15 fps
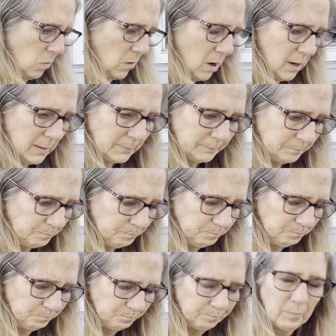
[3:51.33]

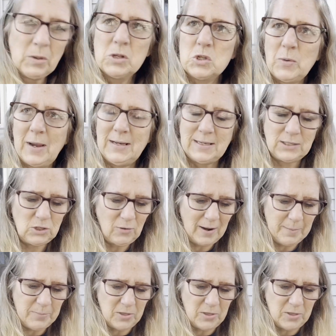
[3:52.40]
So I did grab